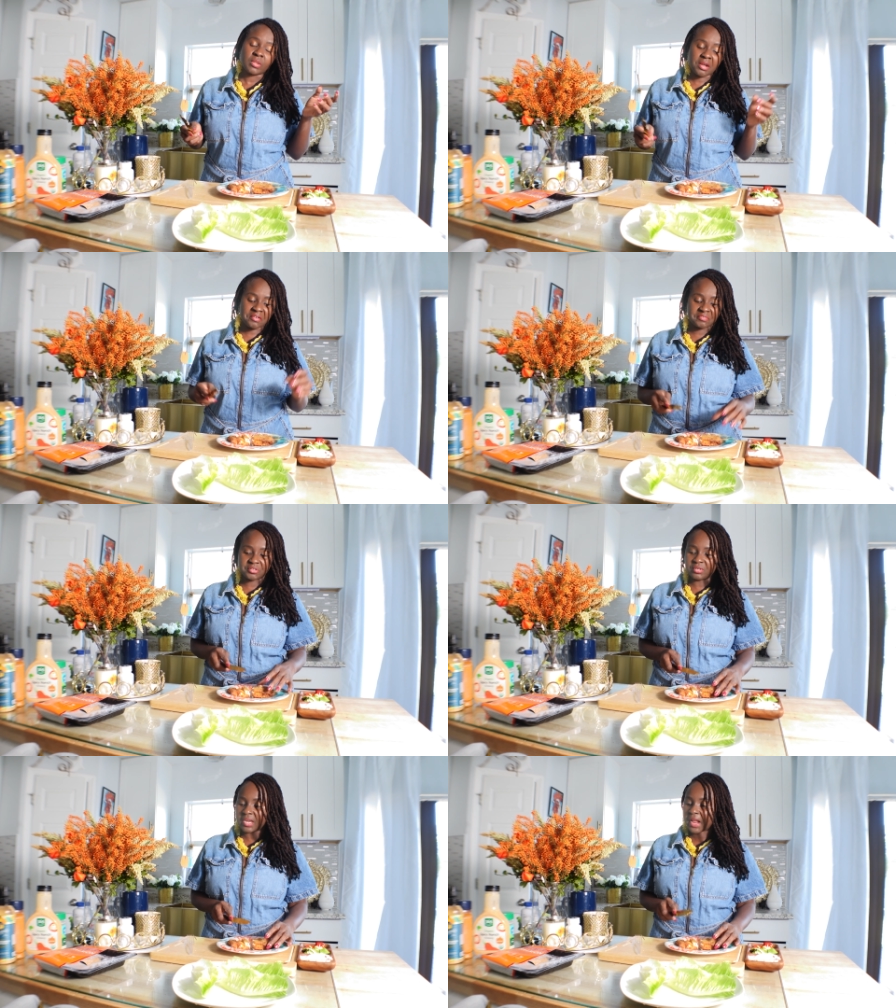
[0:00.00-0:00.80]
however
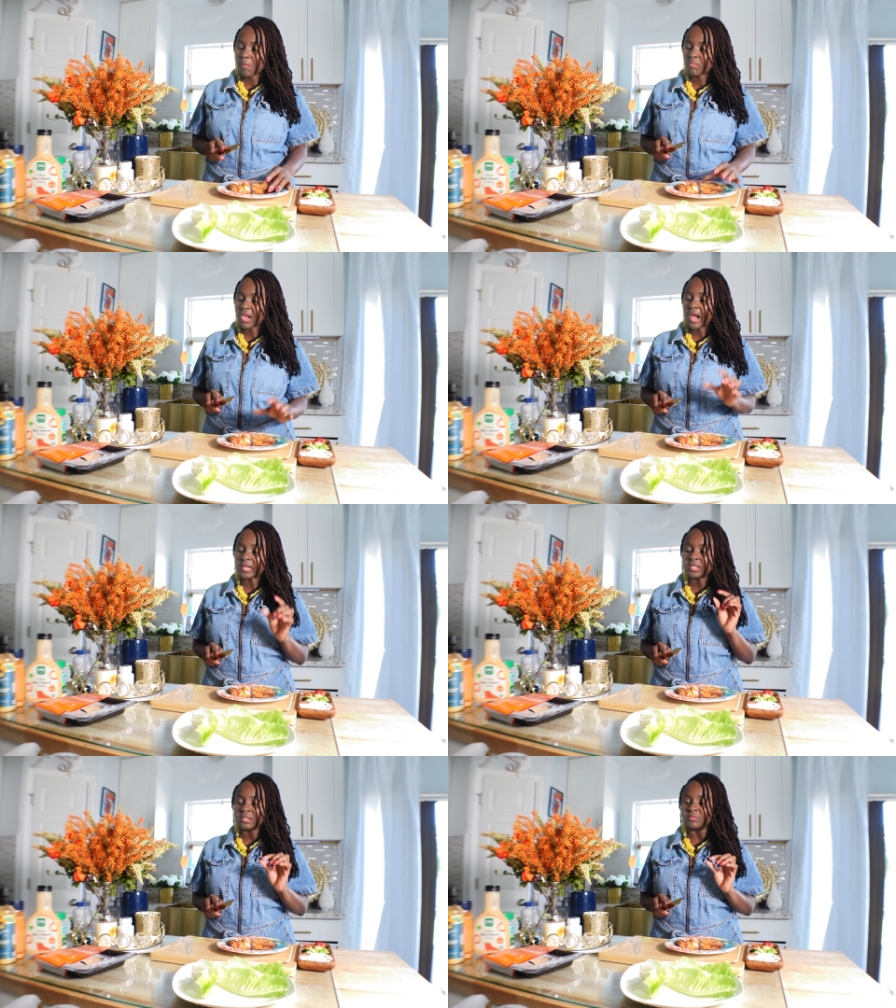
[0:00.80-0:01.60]
you like. But
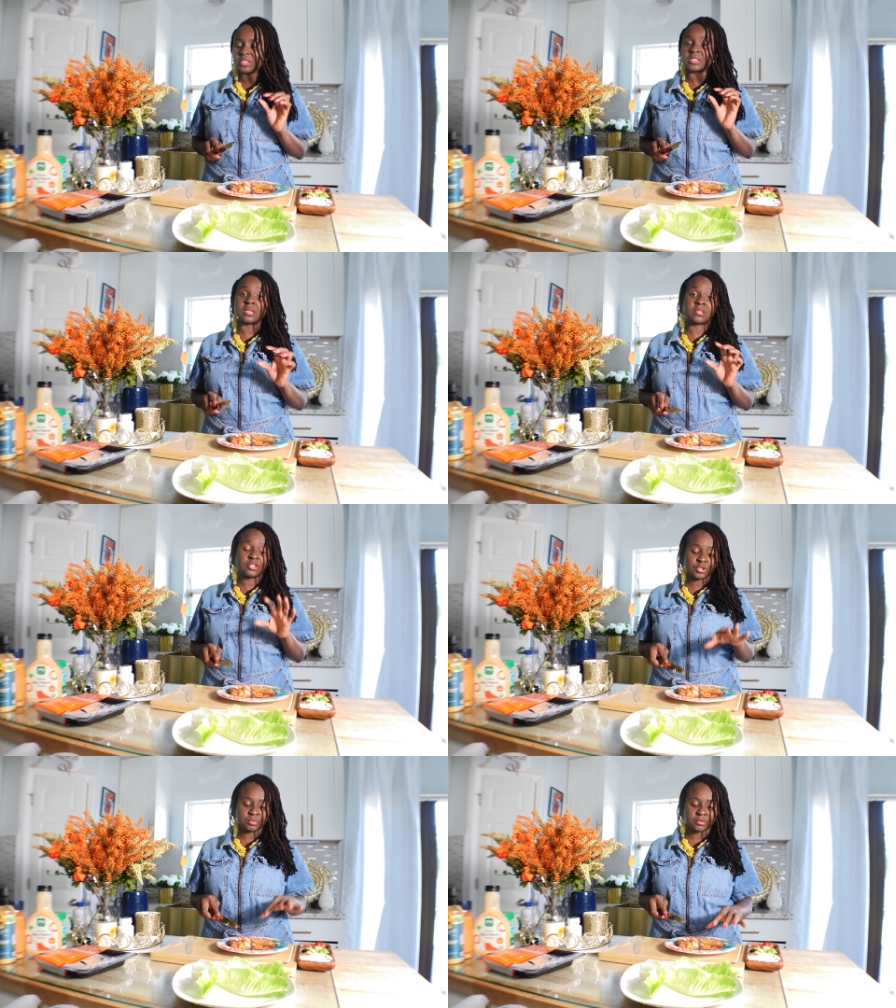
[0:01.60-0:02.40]
I love this honey
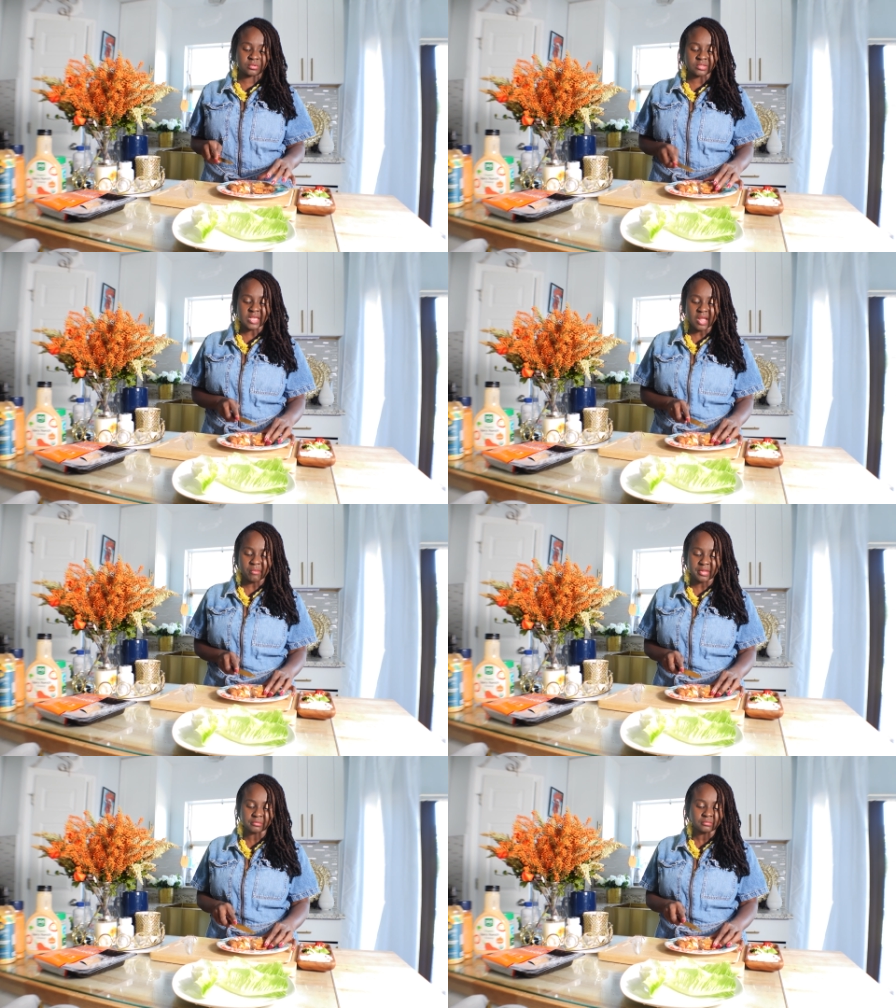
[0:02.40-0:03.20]
chipotle
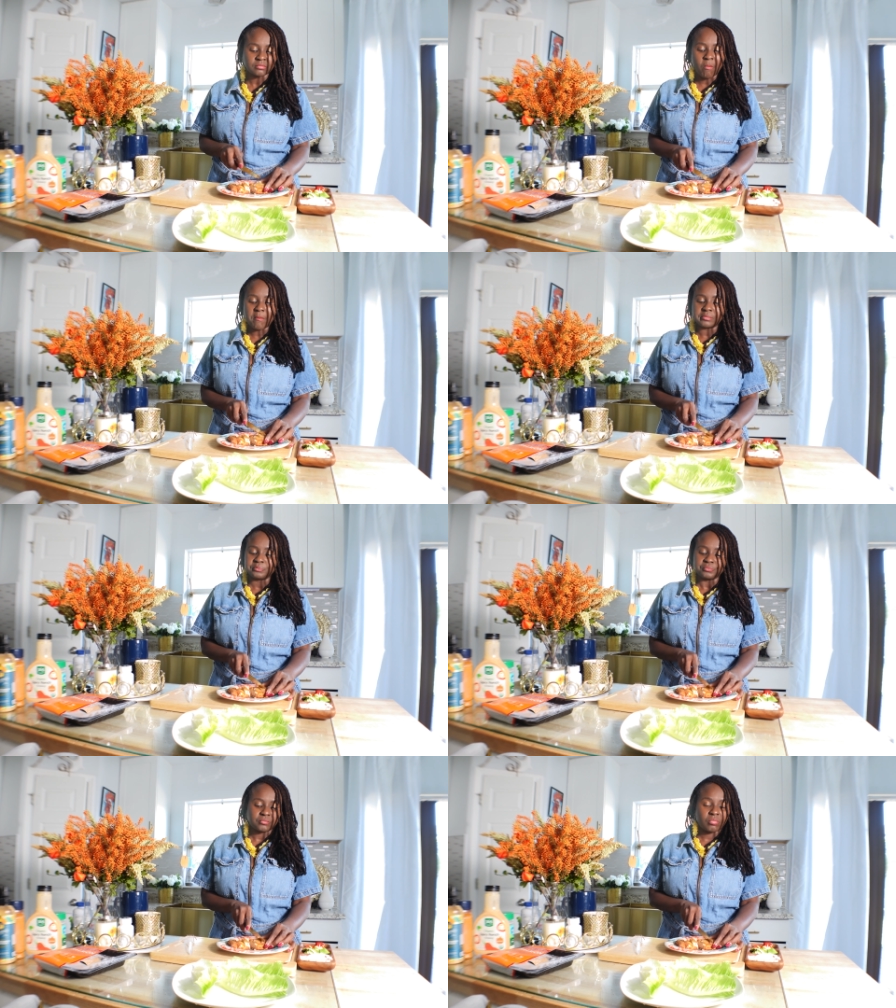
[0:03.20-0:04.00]
salmon.
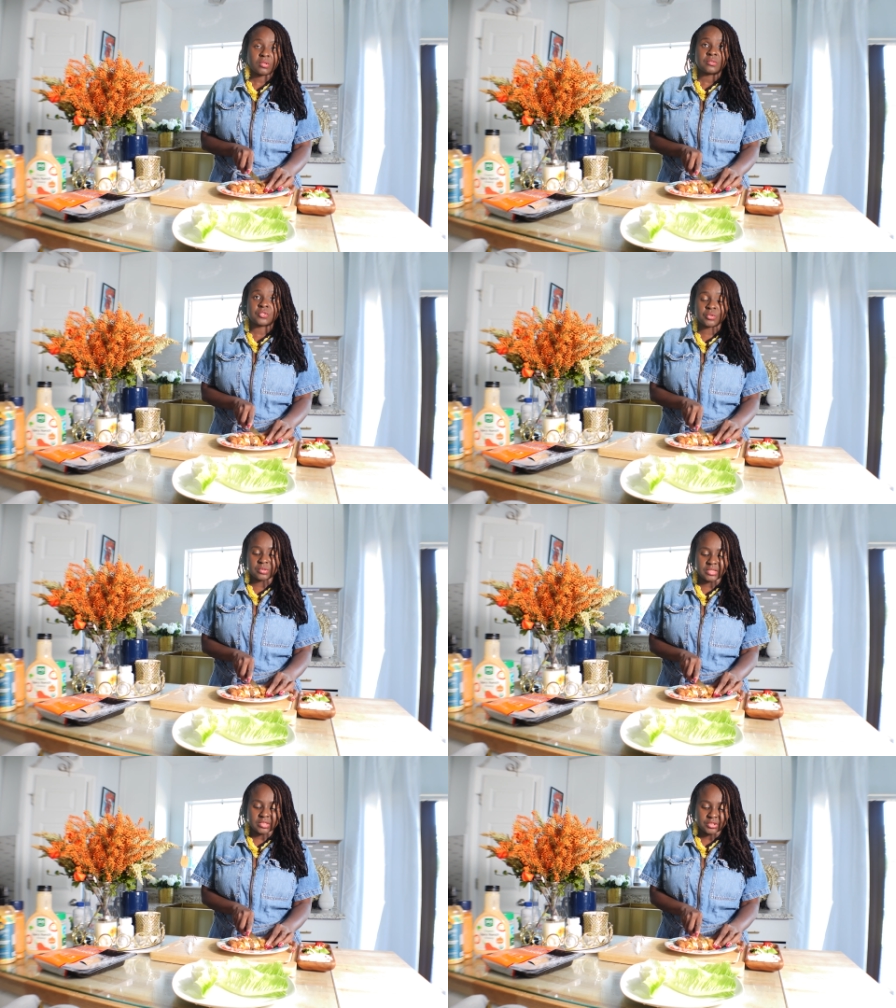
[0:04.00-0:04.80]
So
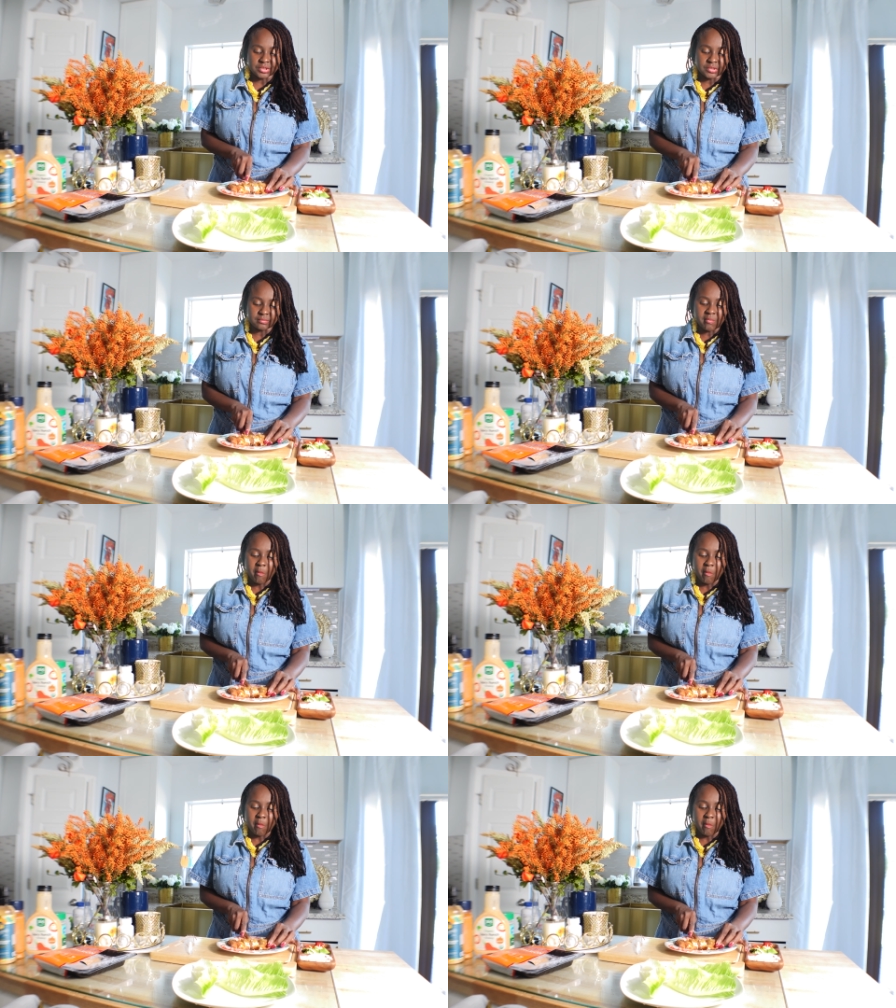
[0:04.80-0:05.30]
delicious.